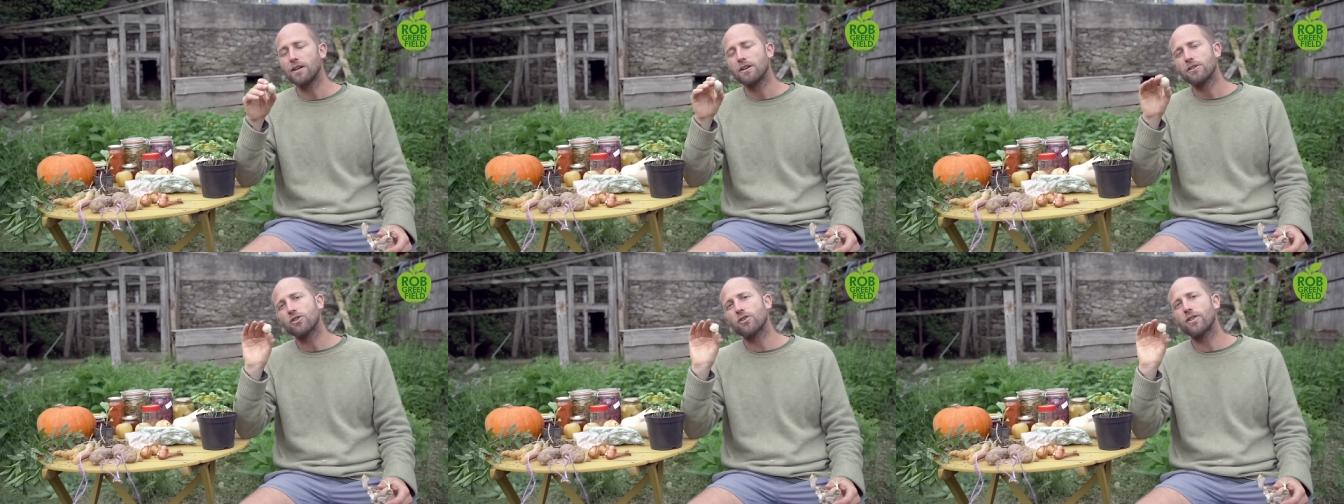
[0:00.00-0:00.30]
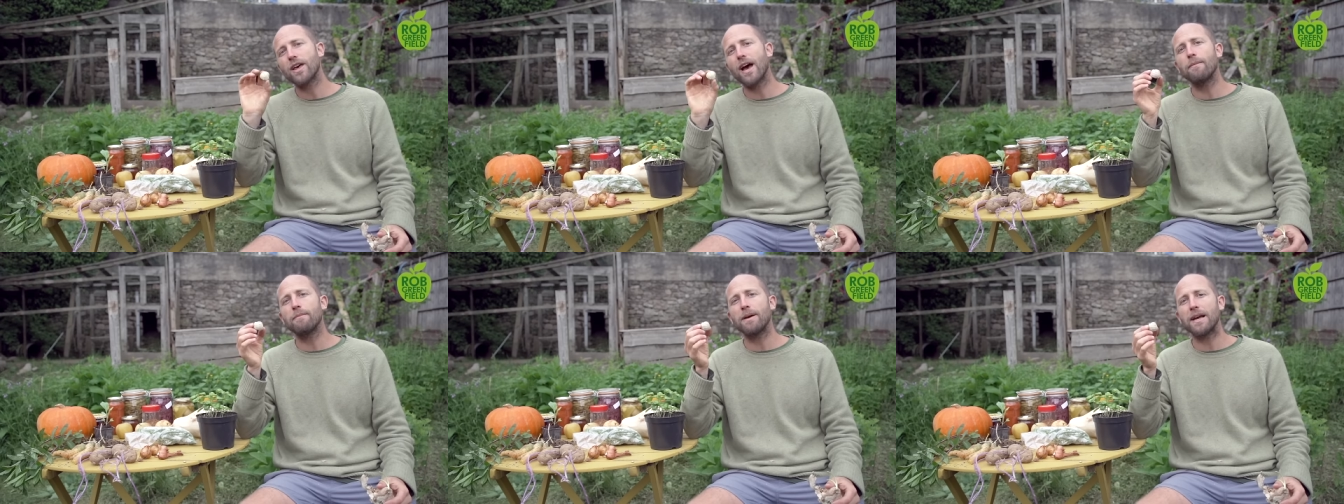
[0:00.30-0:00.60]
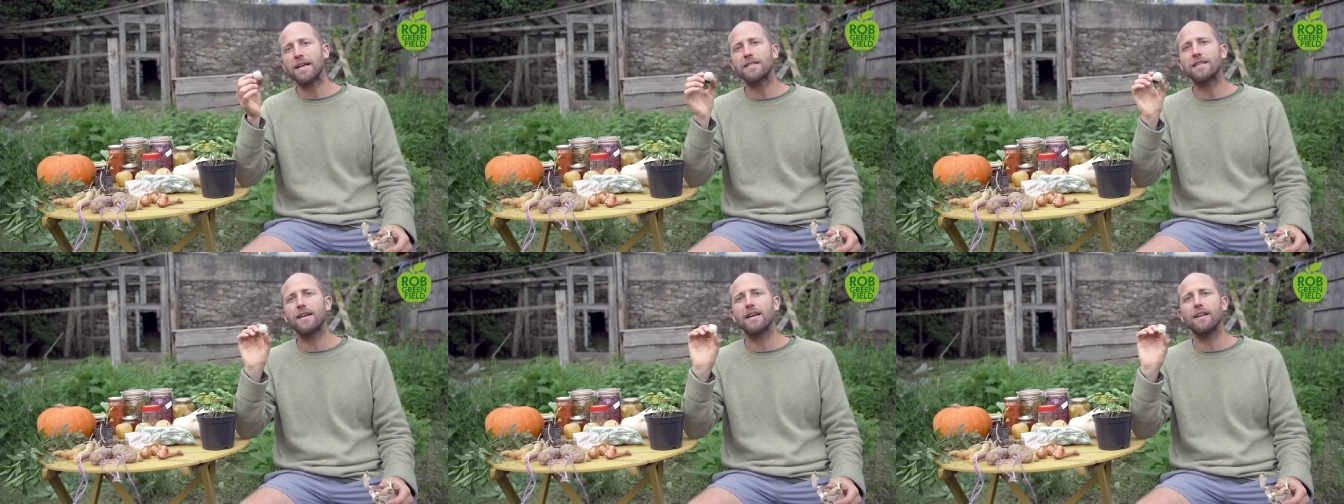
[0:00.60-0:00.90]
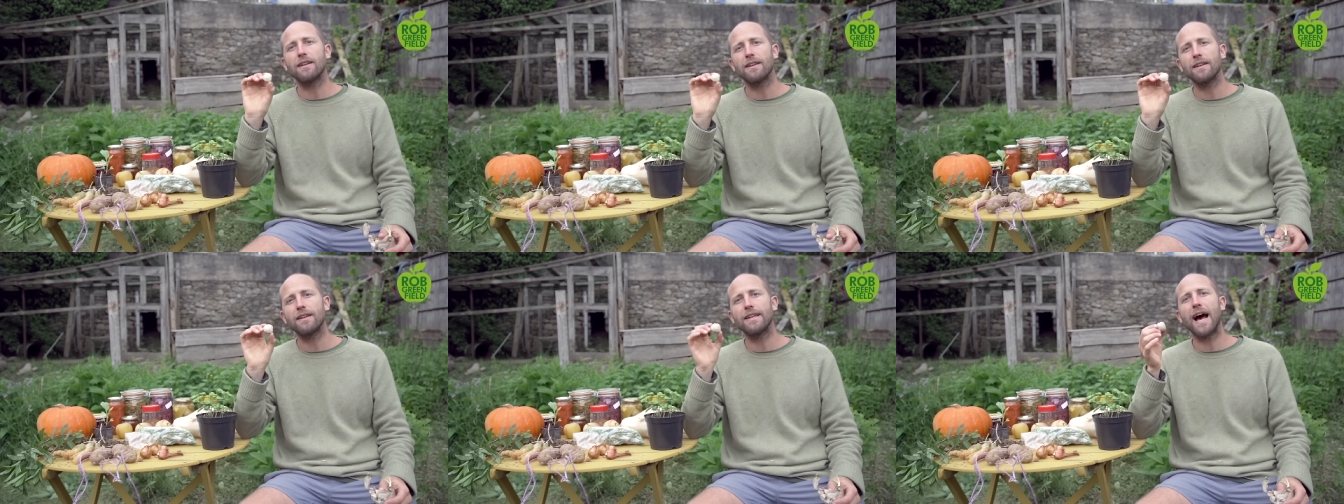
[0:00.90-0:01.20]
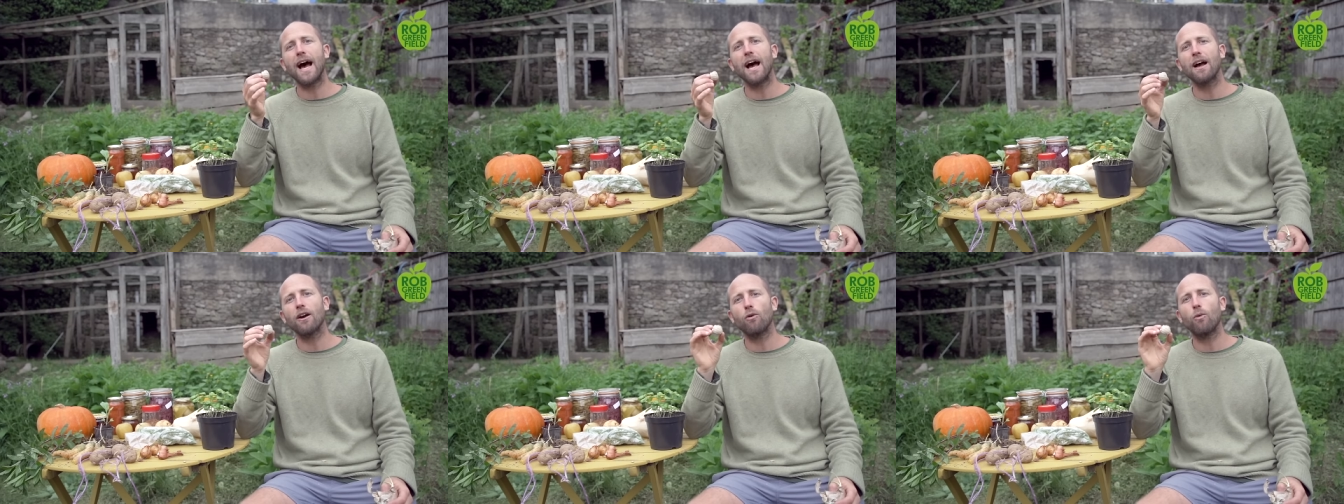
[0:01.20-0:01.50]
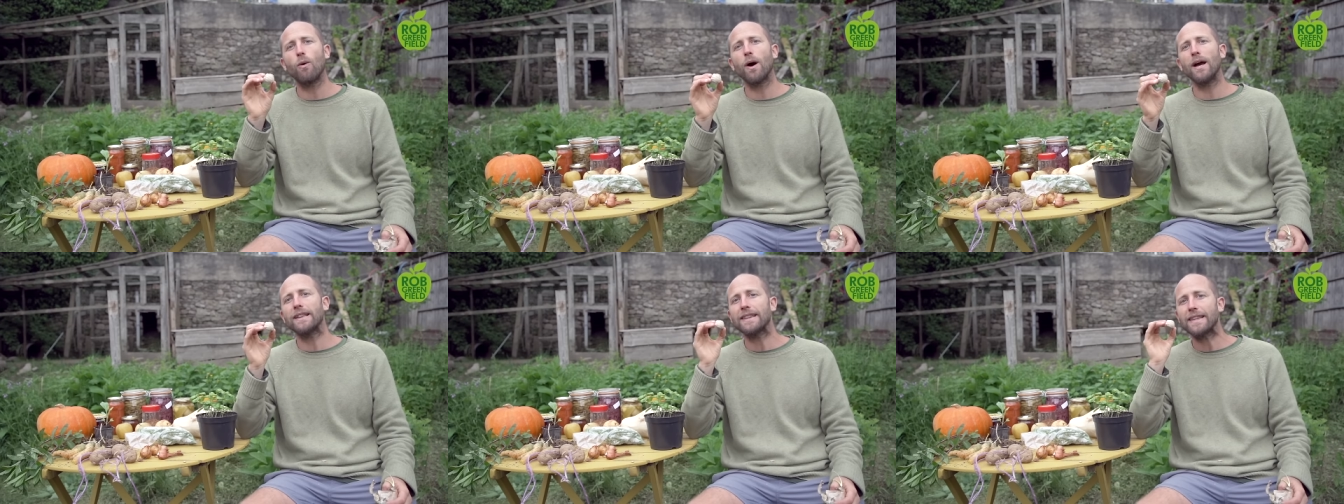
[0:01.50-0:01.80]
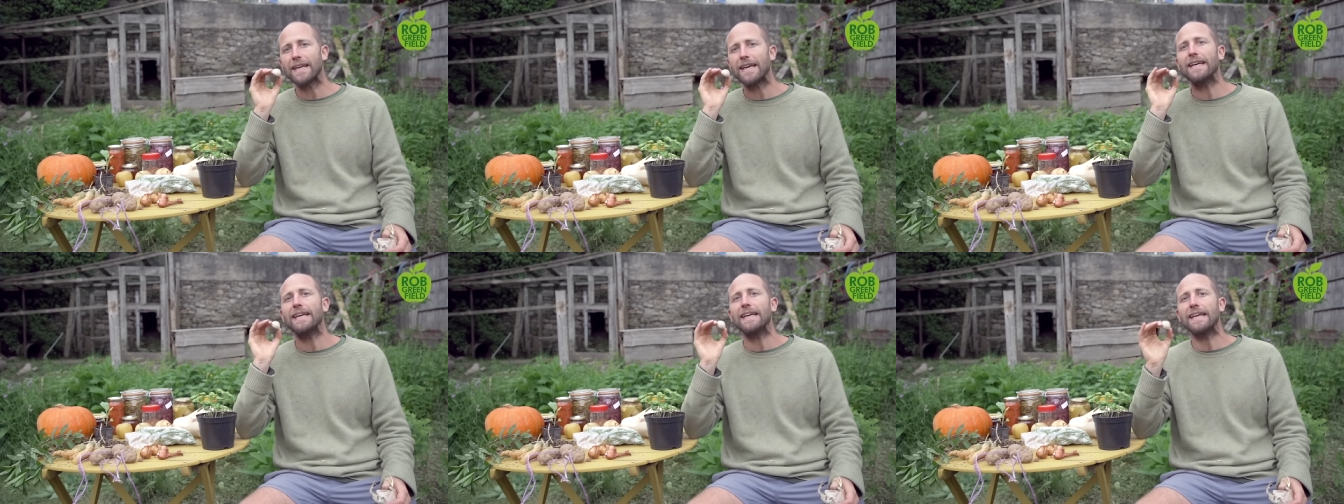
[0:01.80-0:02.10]
so that makes it not quite
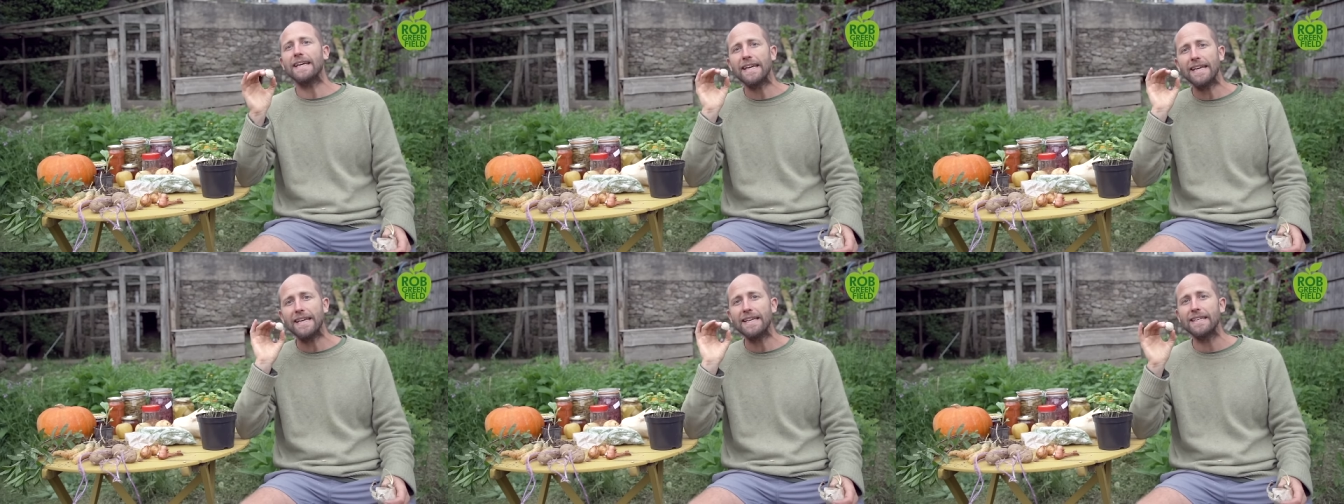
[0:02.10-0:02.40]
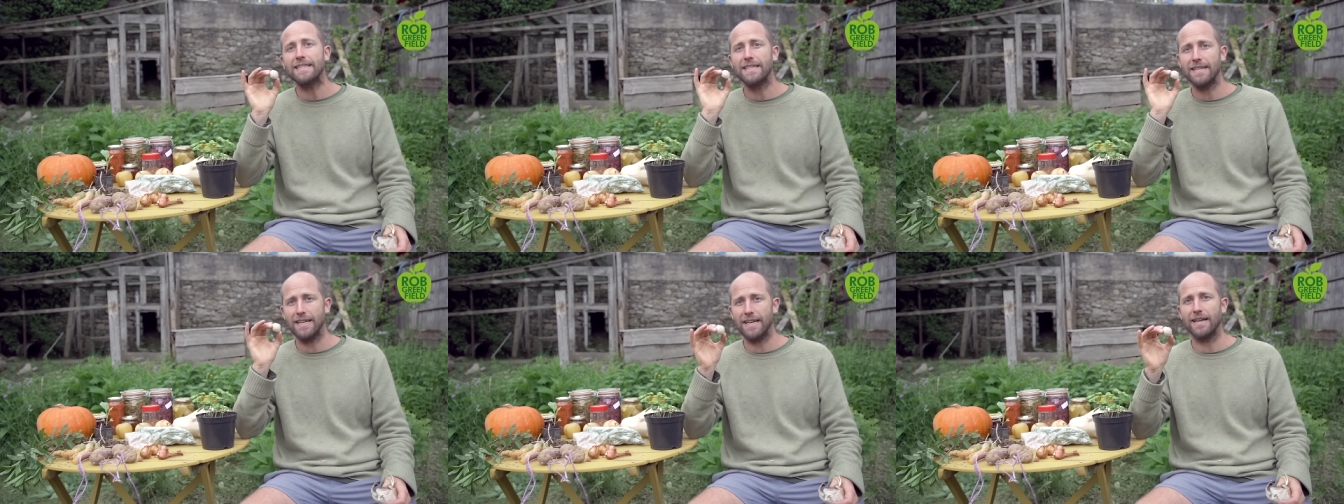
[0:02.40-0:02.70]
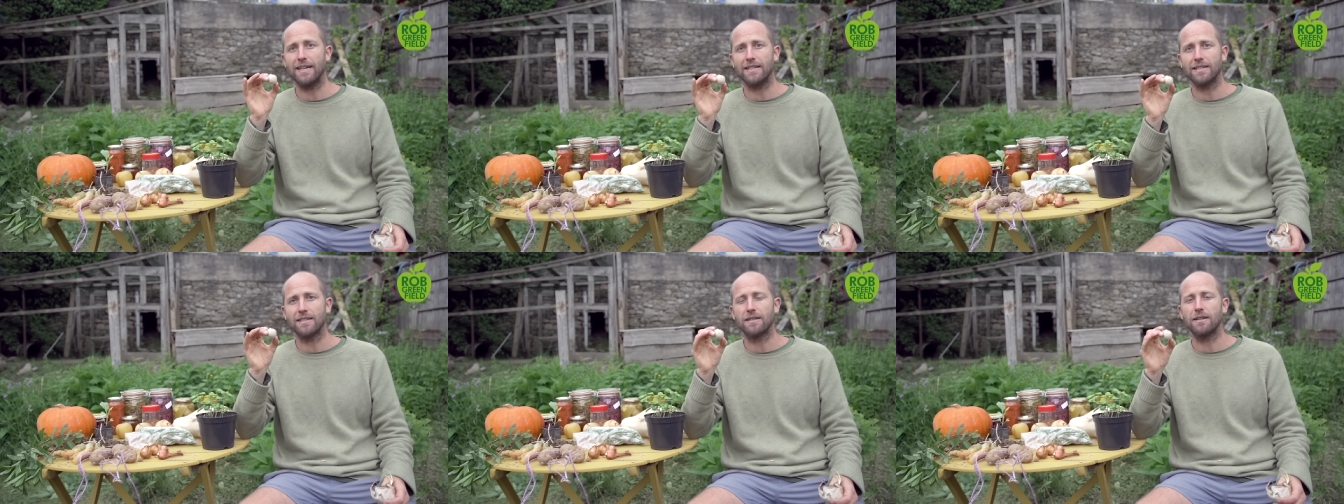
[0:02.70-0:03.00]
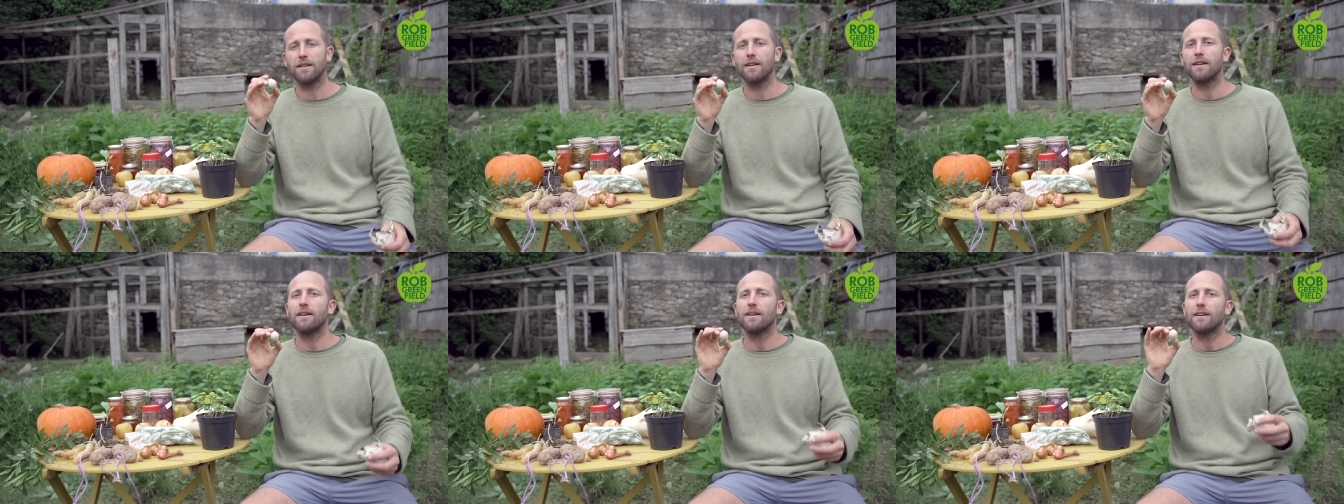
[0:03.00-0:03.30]
the easiest.